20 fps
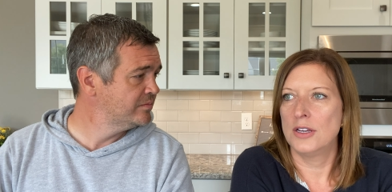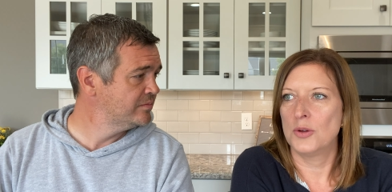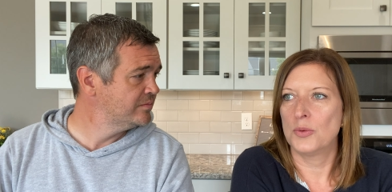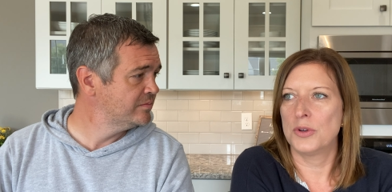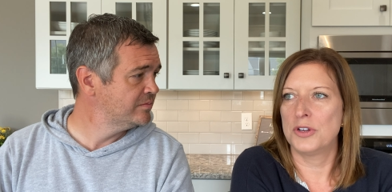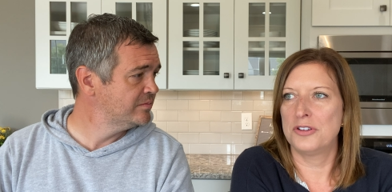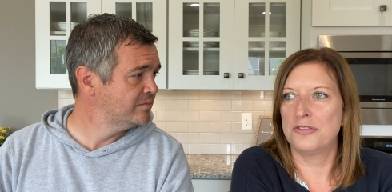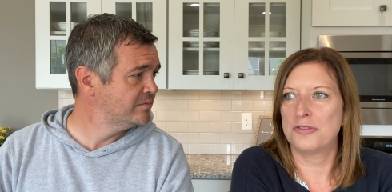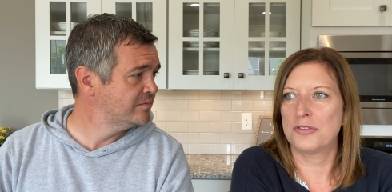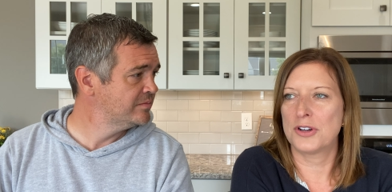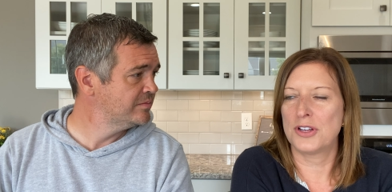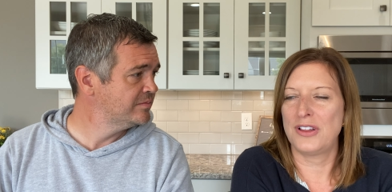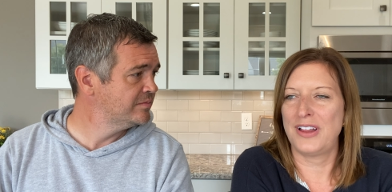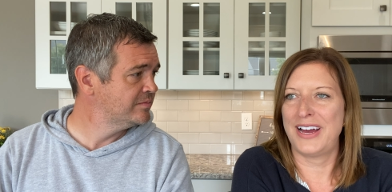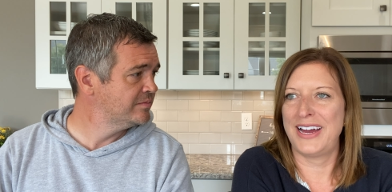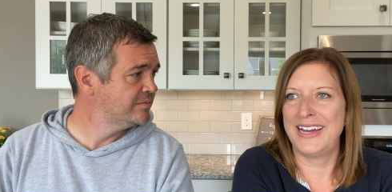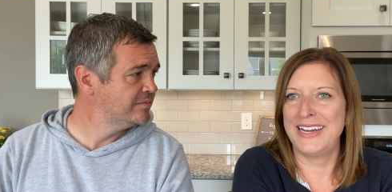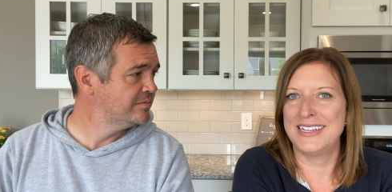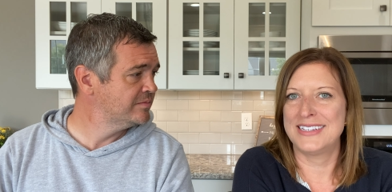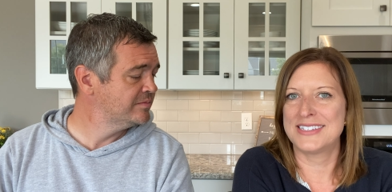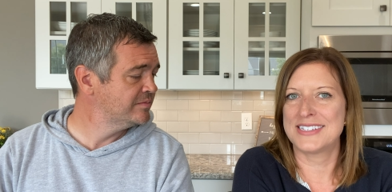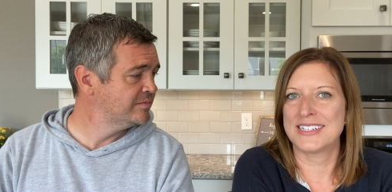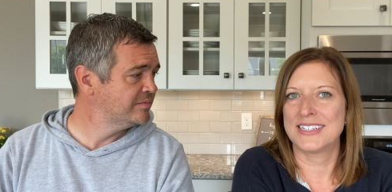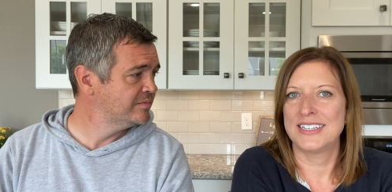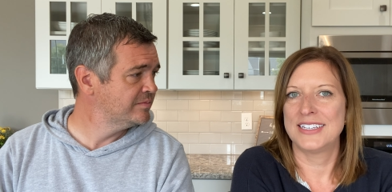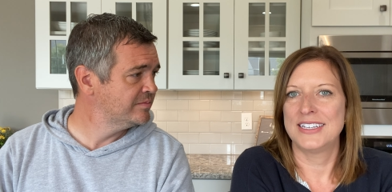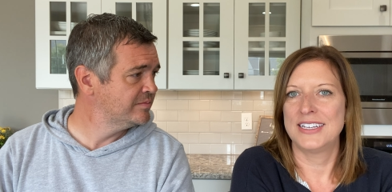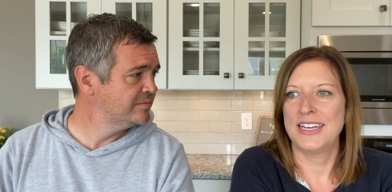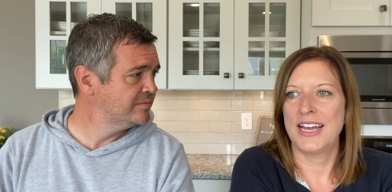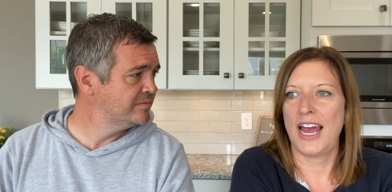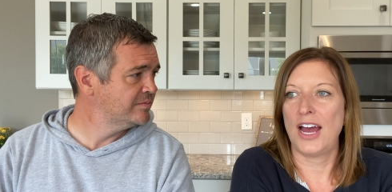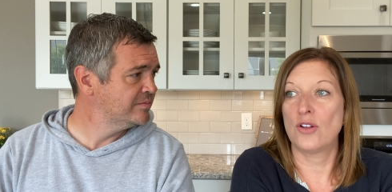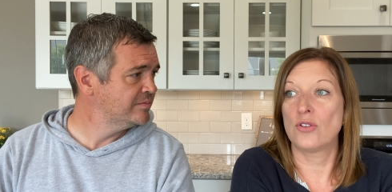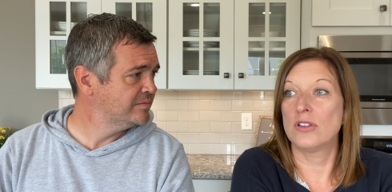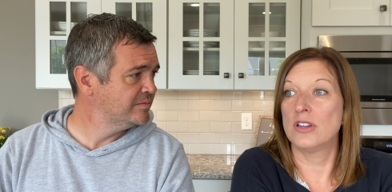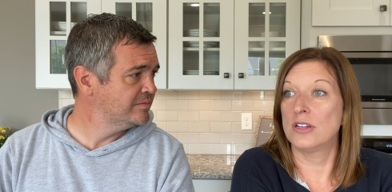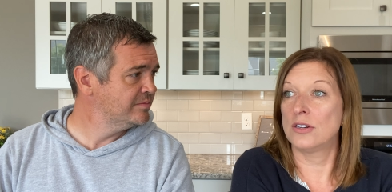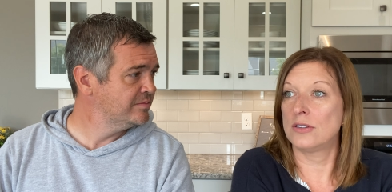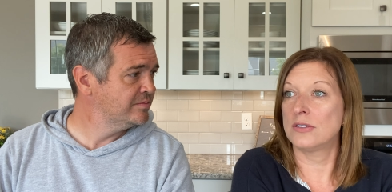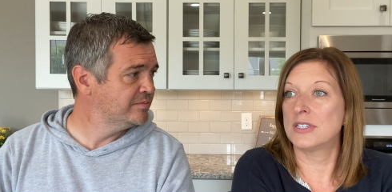Speaker 1: we've realized how
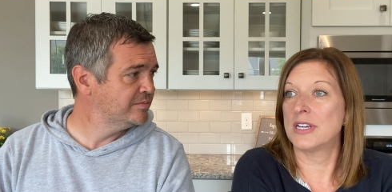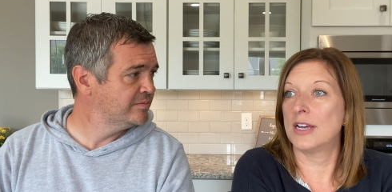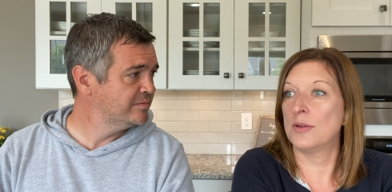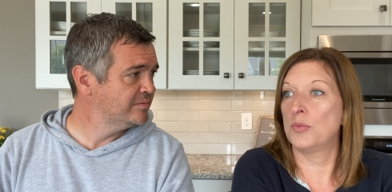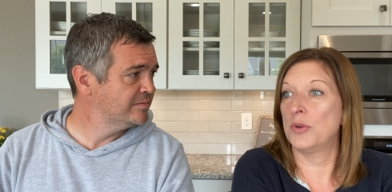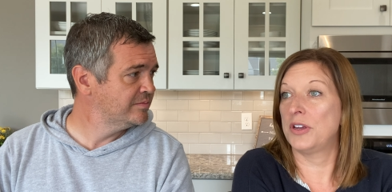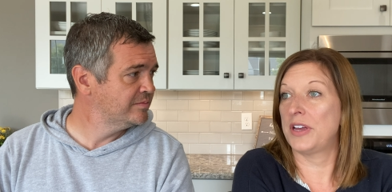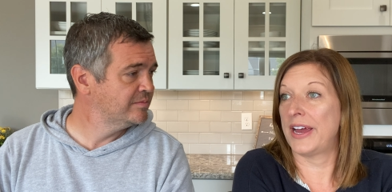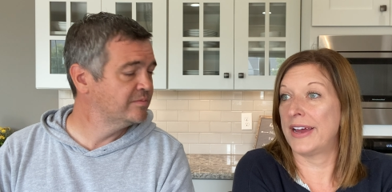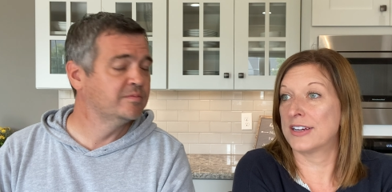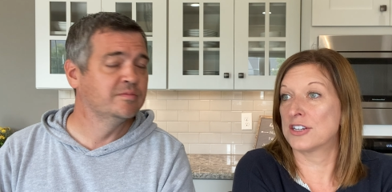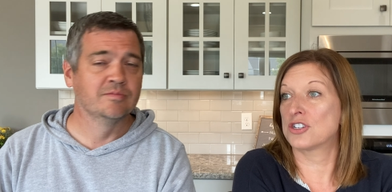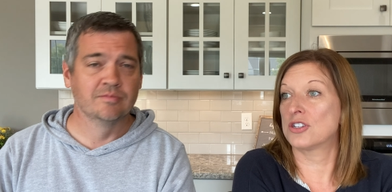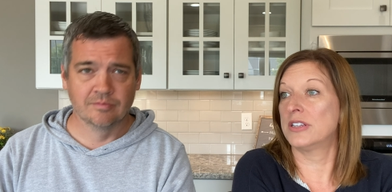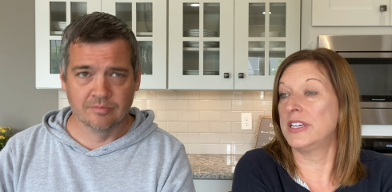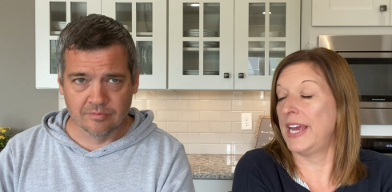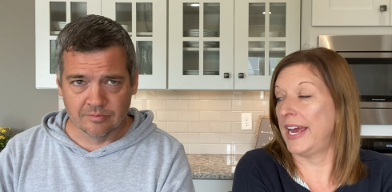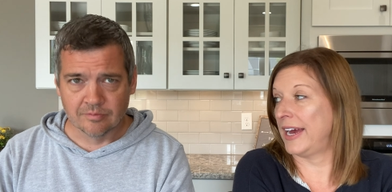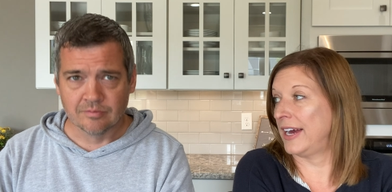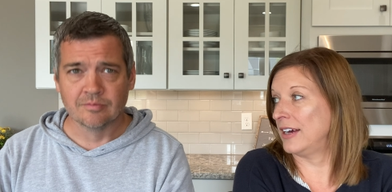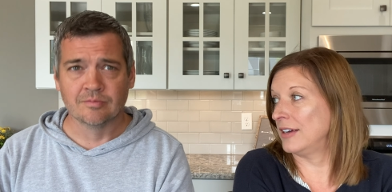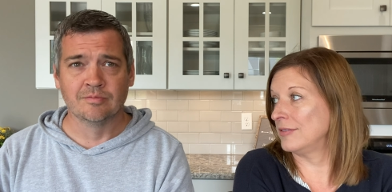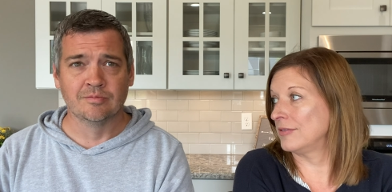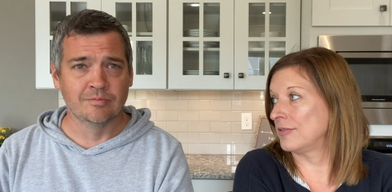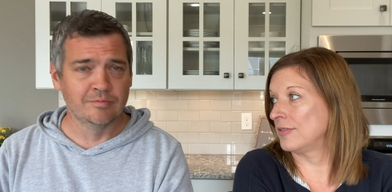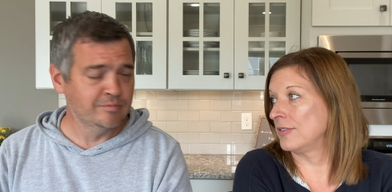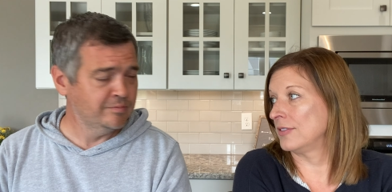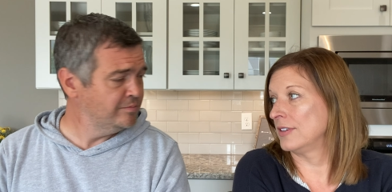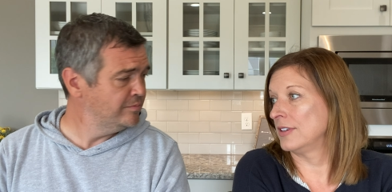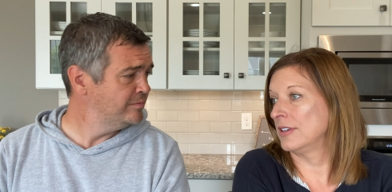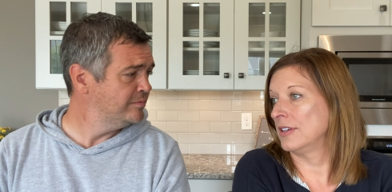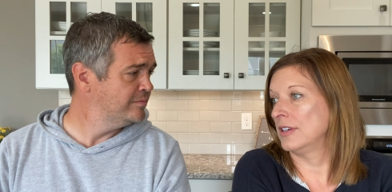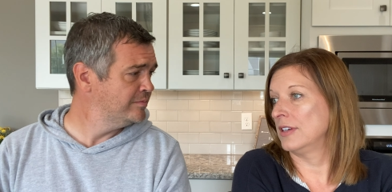little time we actually have. Mm-hmm.